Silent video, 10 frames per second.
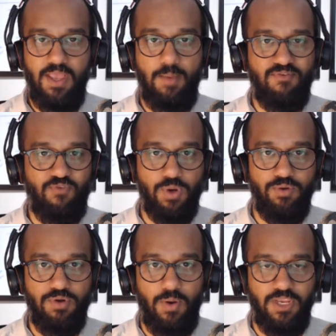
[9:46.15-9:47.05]
And before you
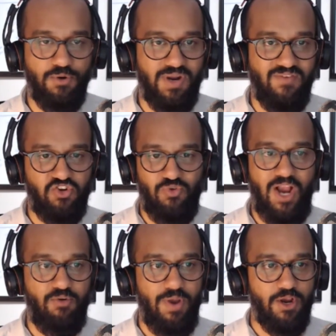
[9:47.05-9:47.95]
know it, you don't have a
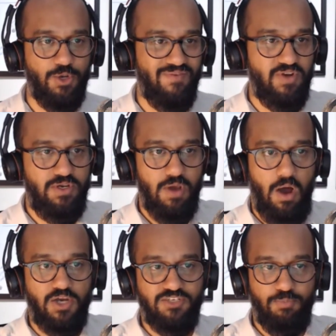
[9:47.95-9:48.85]
track record. You have a
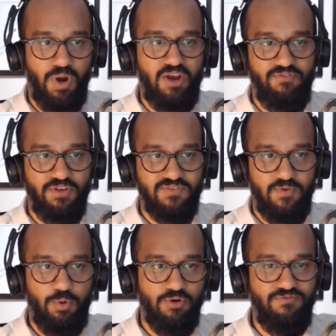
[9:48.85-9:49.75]
dog's breakfast of
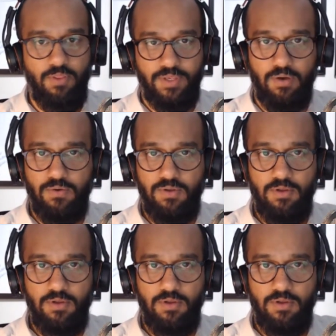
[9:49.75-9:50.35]
a portfolio.